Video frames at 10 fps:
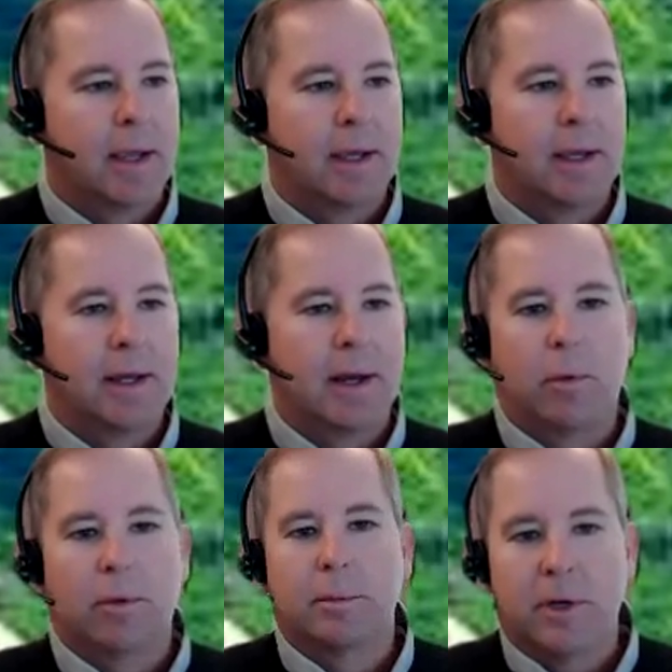and I
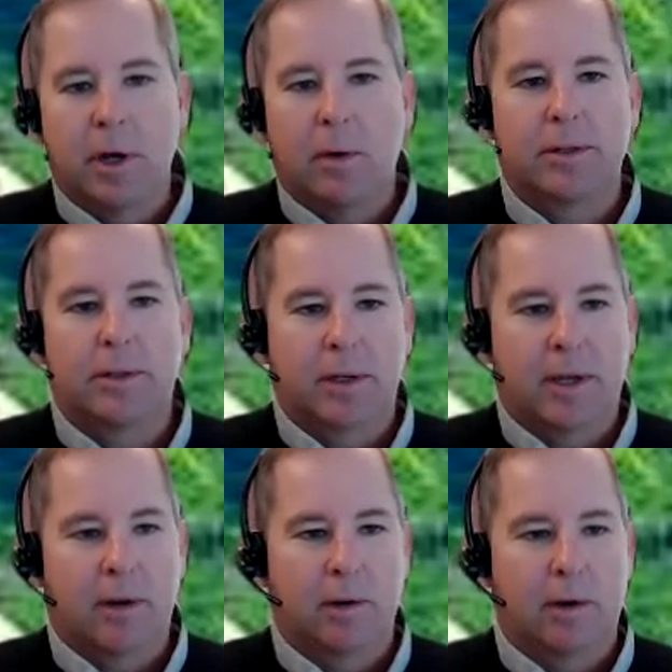want them to know I took
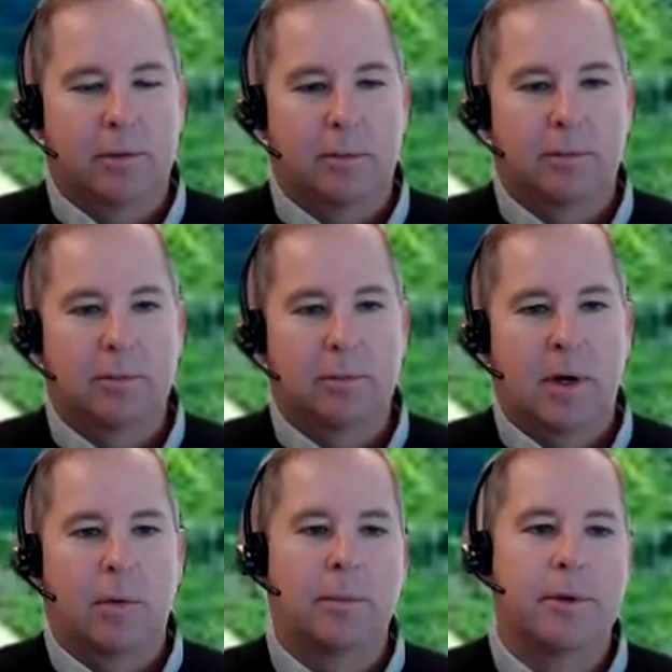care of them.
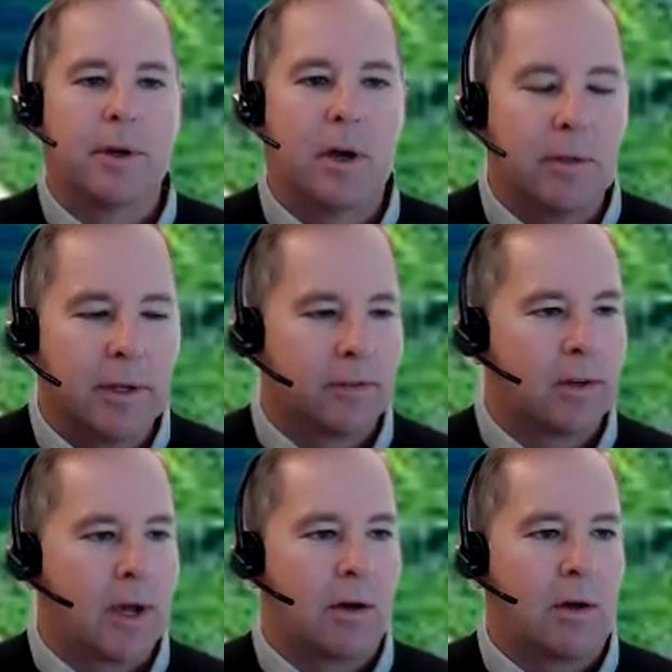I want them to know that it's
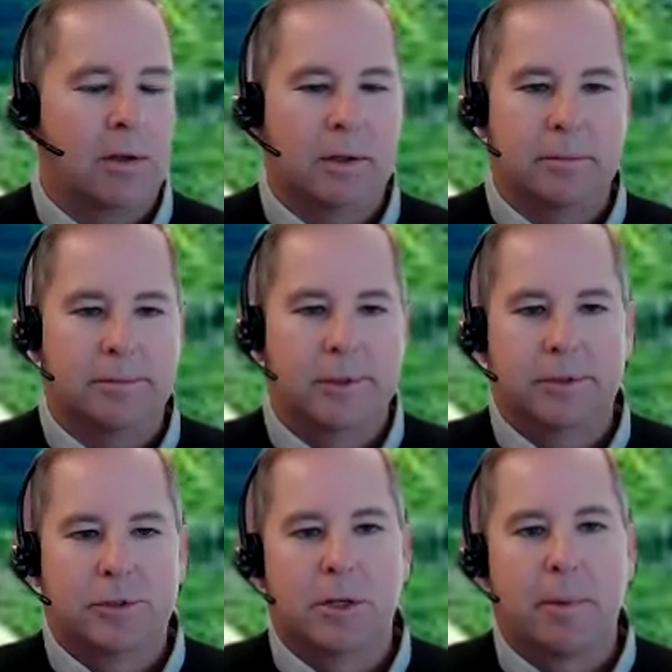not all
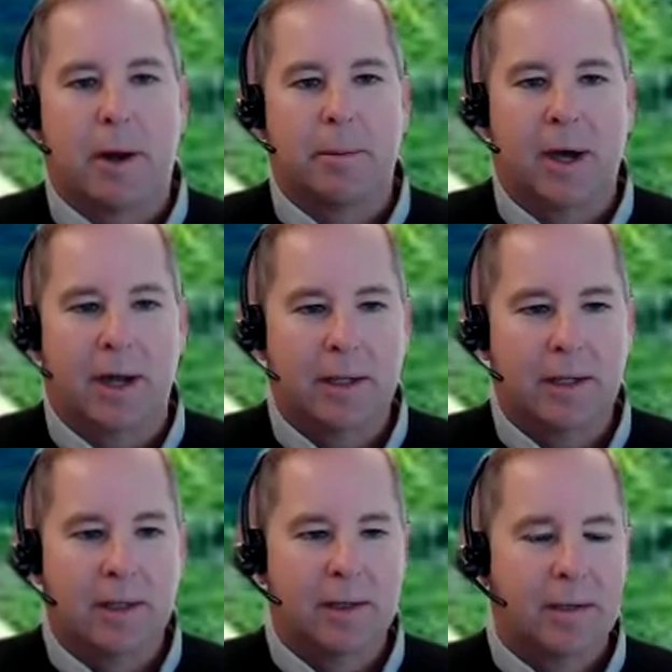just about money.
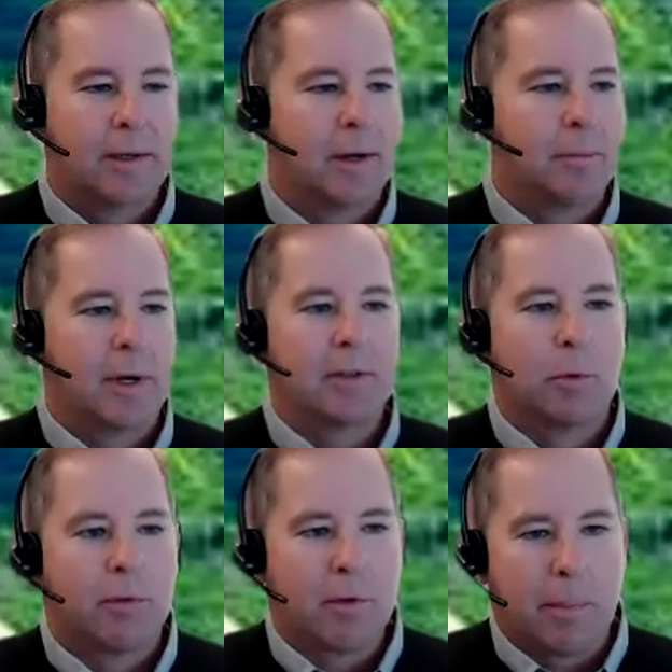Money's
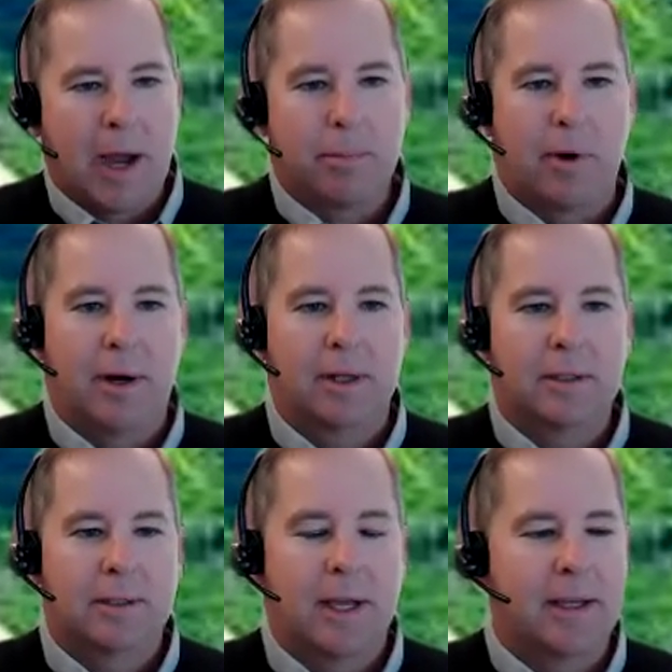more of a byproduct of
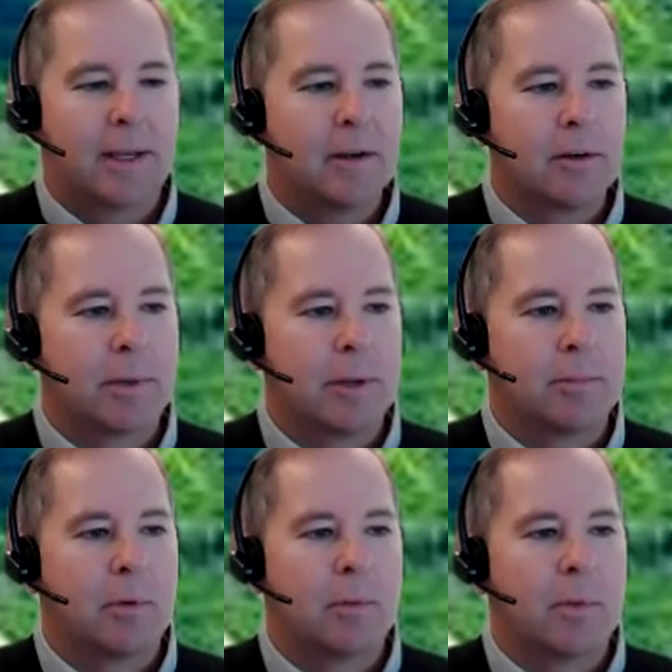taking care of
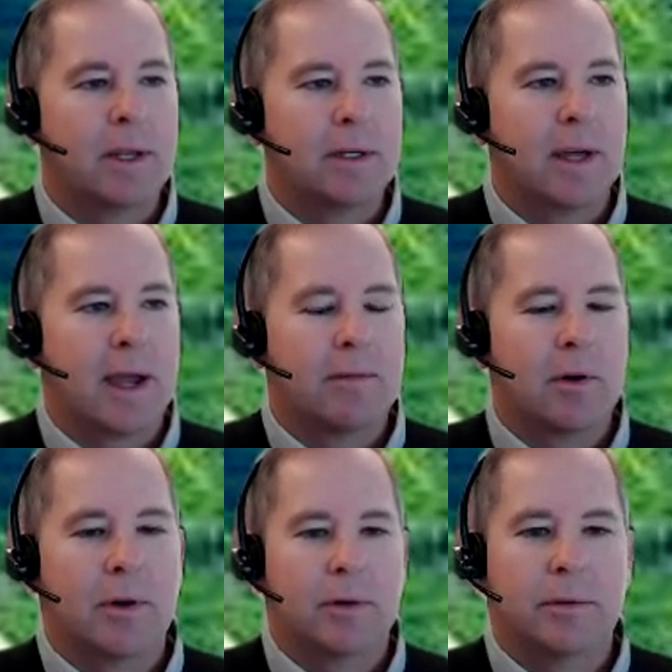people, and we need to have
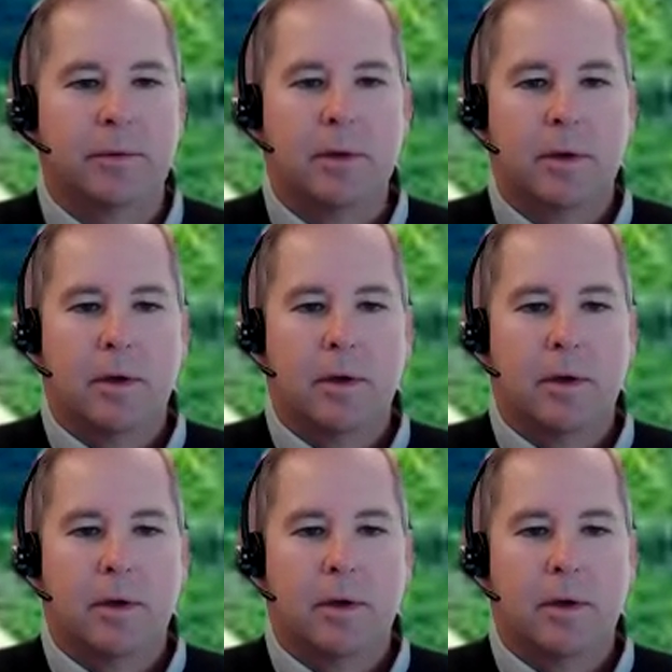our own